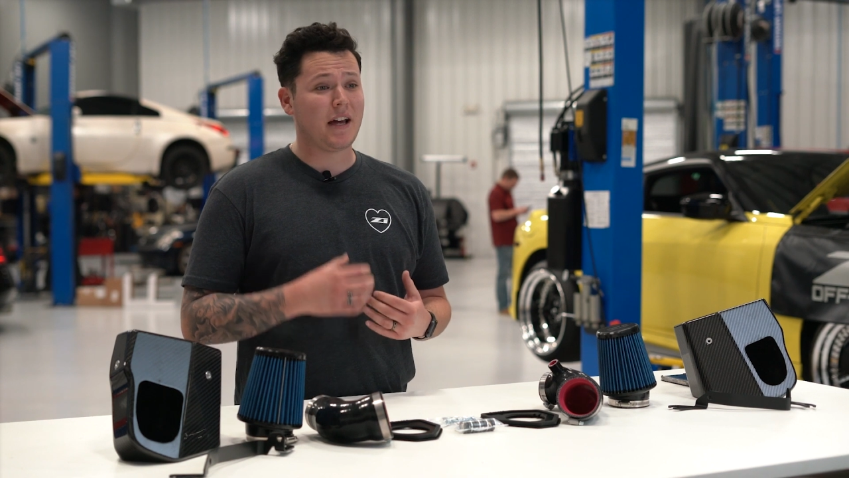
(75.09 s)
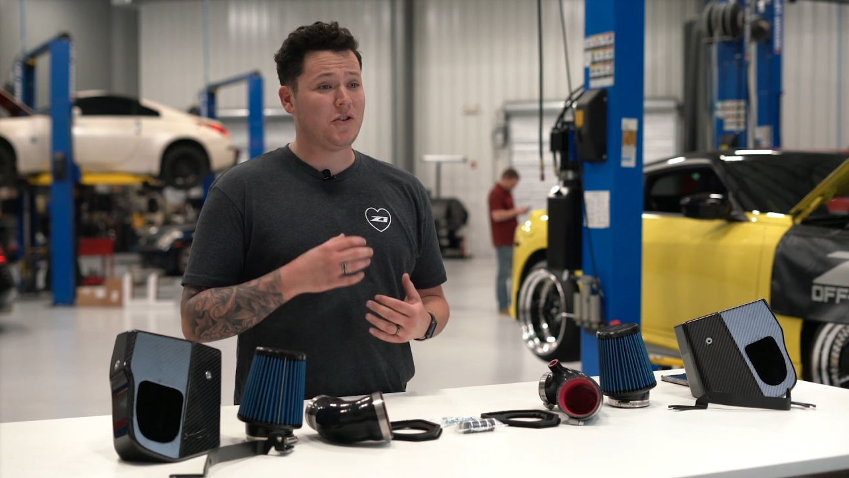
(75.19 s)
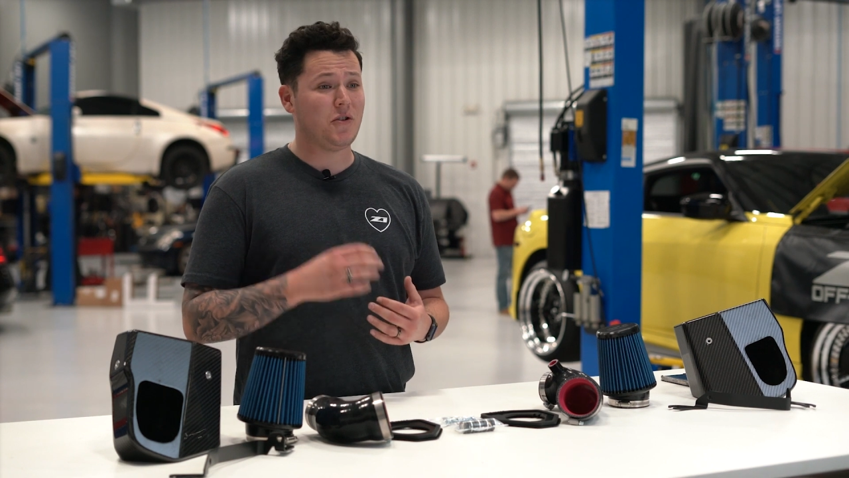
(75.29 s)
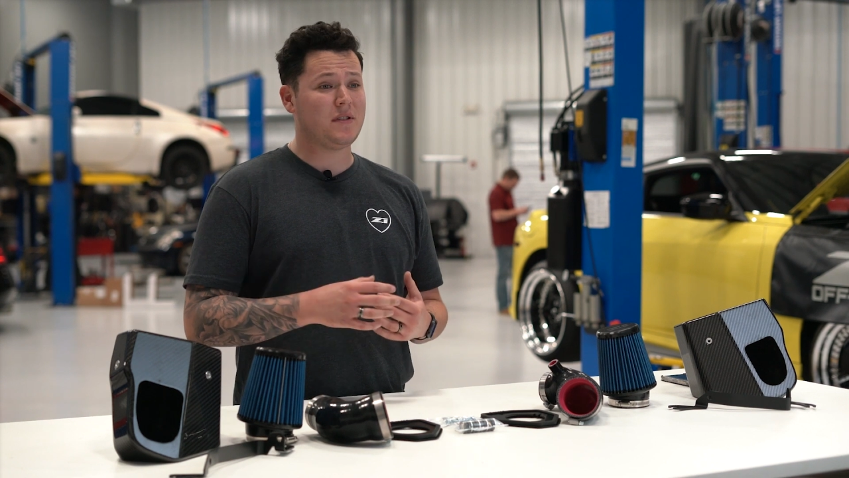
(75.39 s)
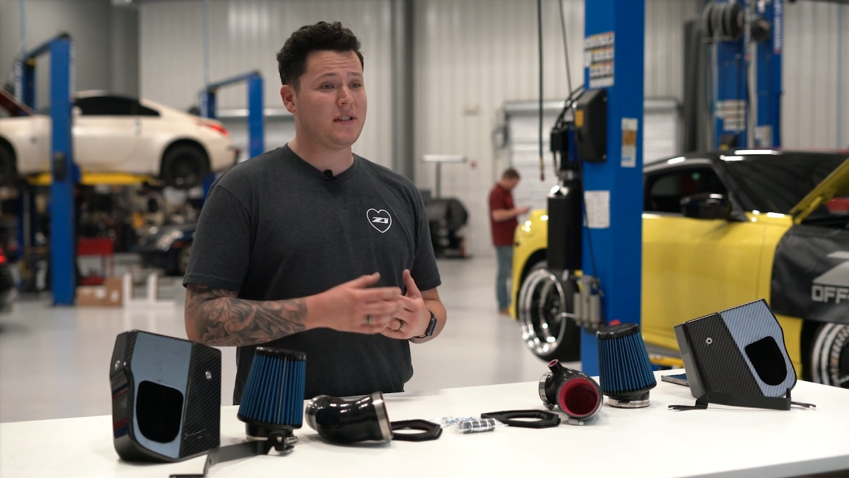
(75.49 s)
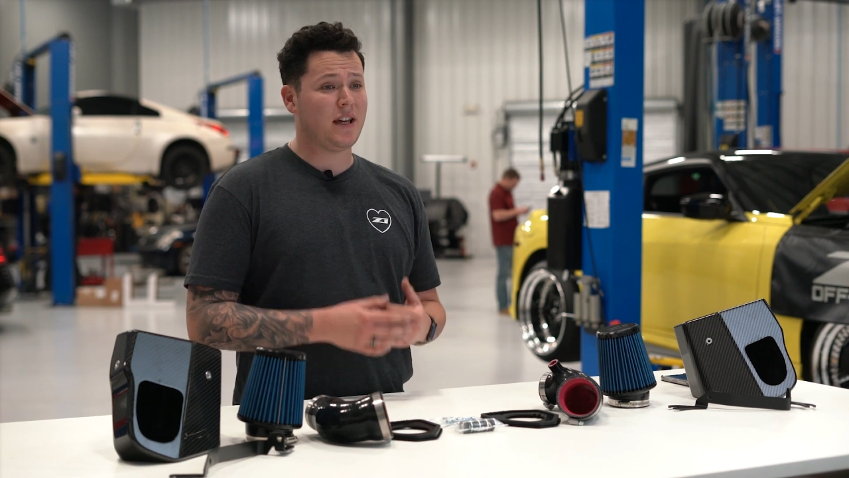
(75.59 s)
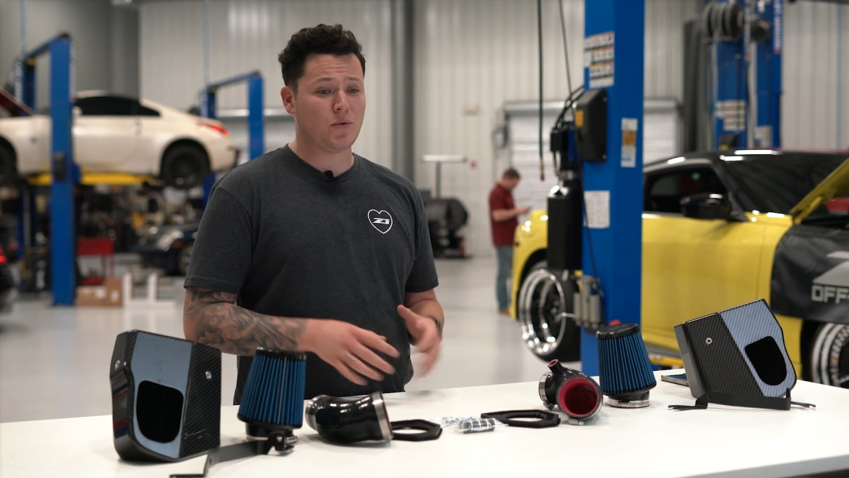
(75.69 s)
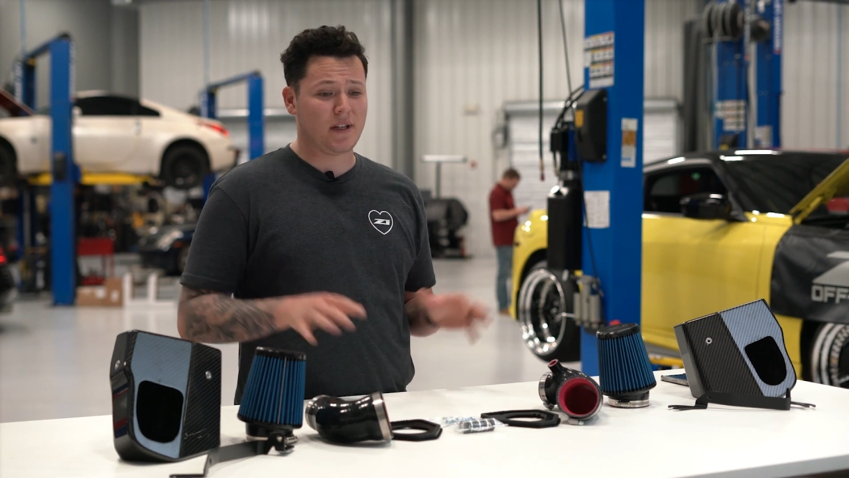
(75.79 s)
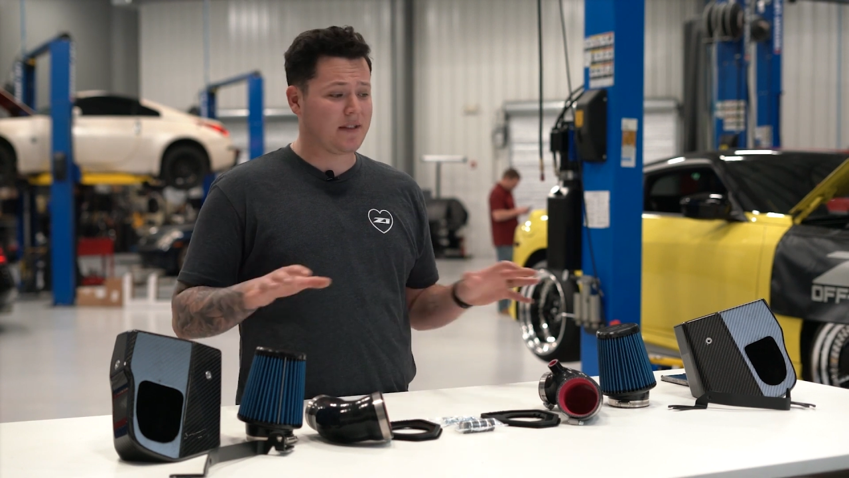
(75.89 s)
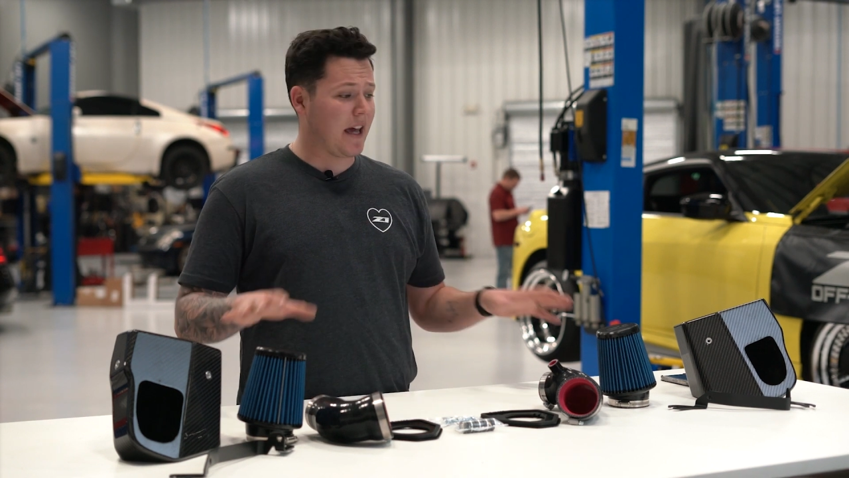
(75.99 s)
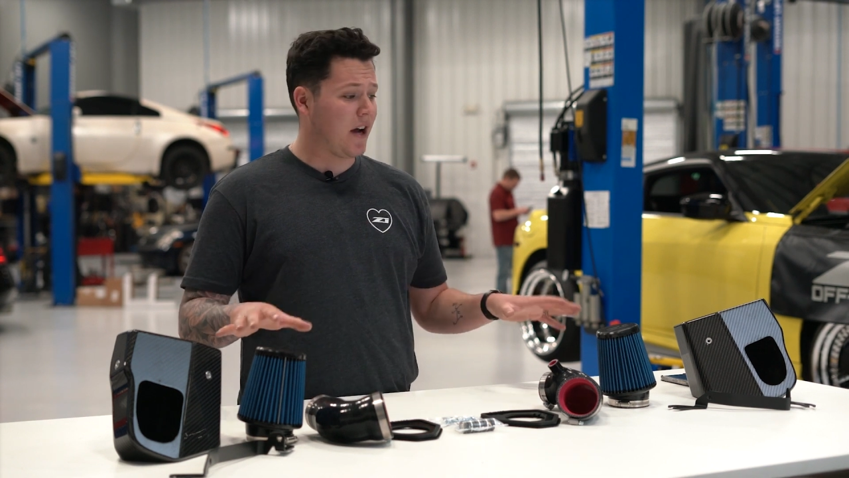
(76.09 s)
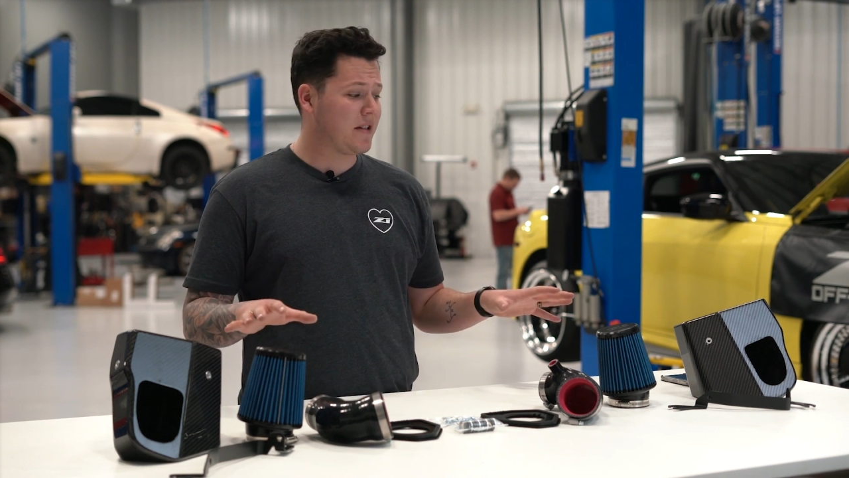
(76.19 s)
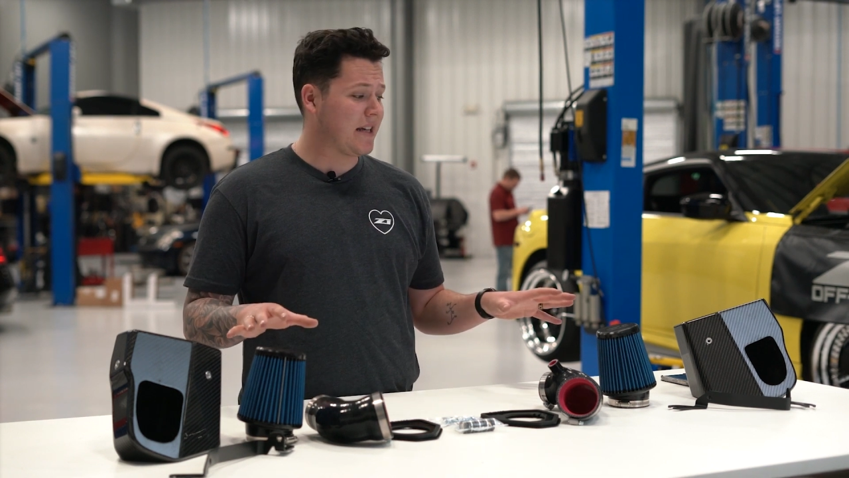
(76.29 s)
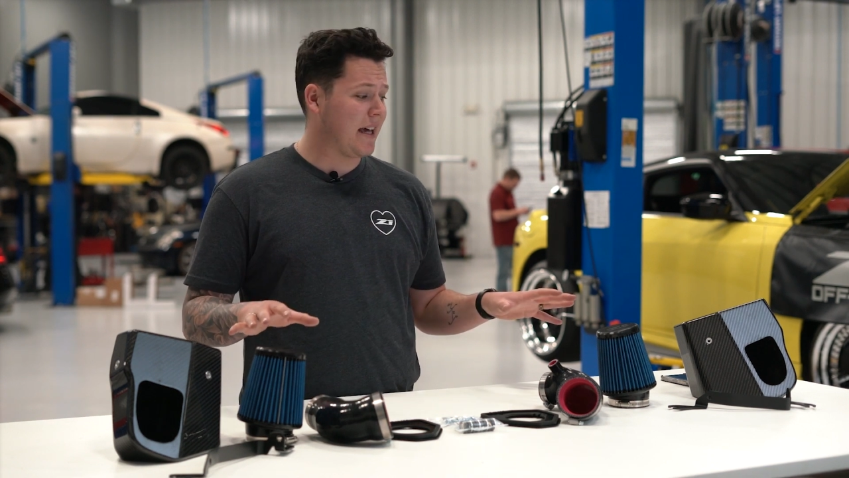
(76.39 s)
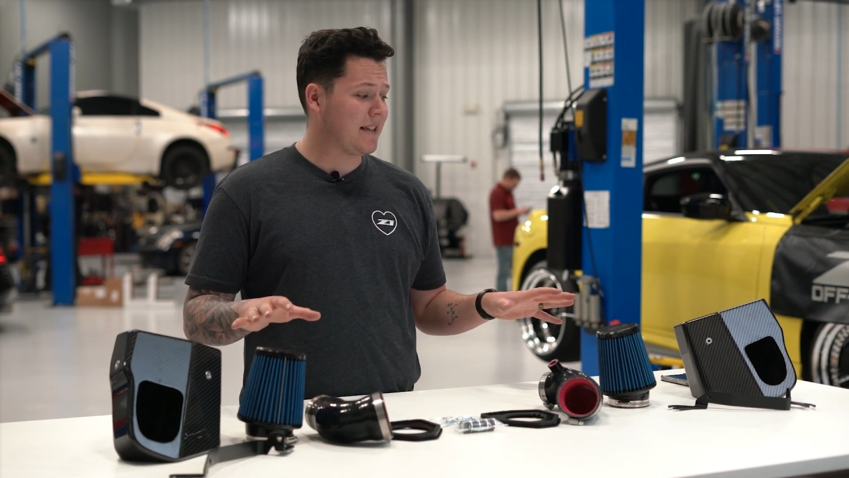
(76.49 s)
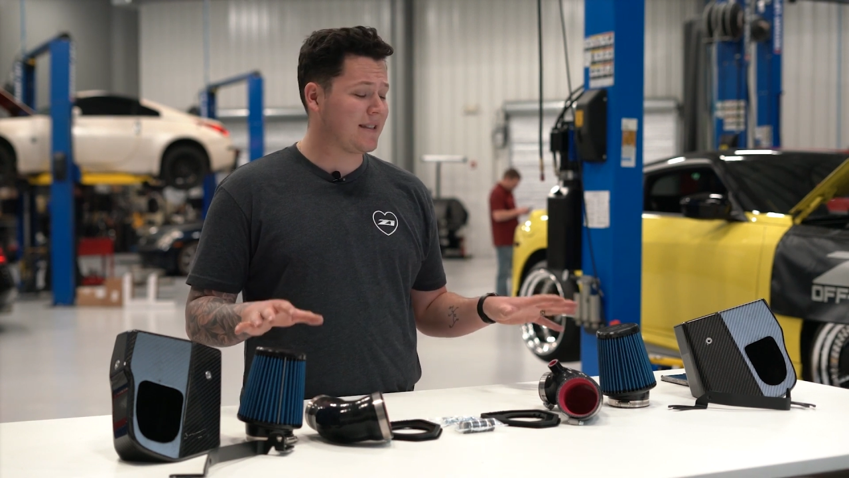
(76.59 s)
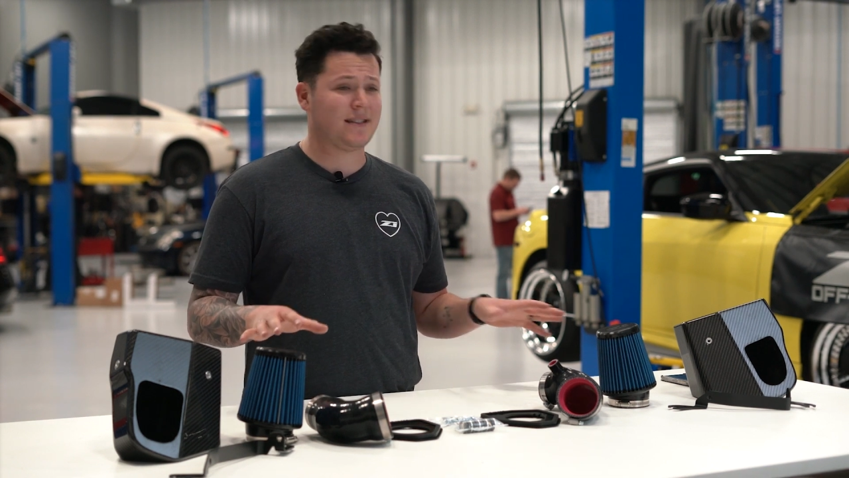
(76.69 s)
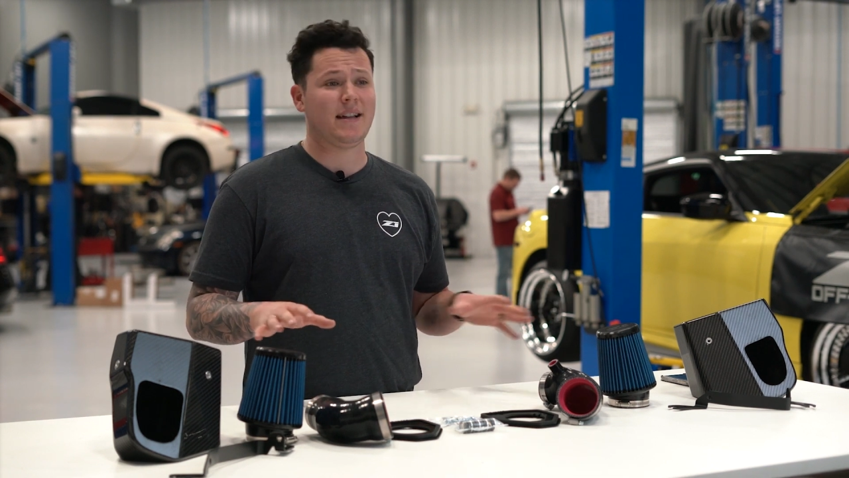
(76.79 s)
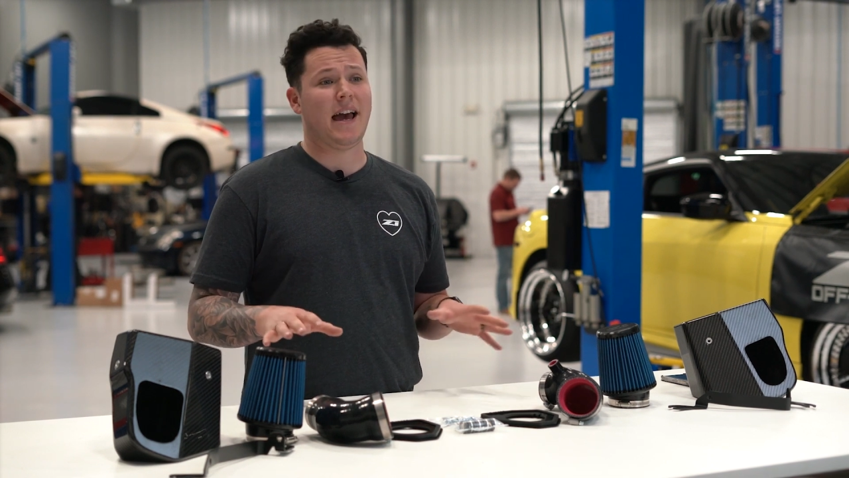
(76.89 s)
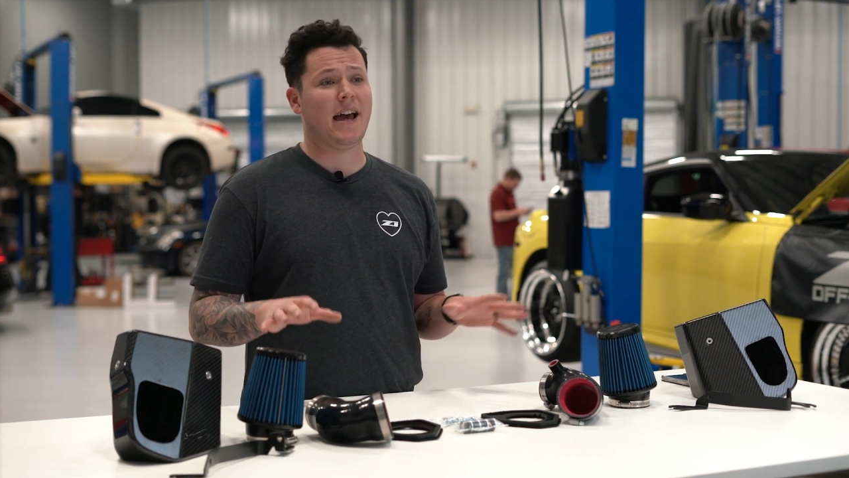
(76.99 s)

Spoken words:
a new Z with these air intakes,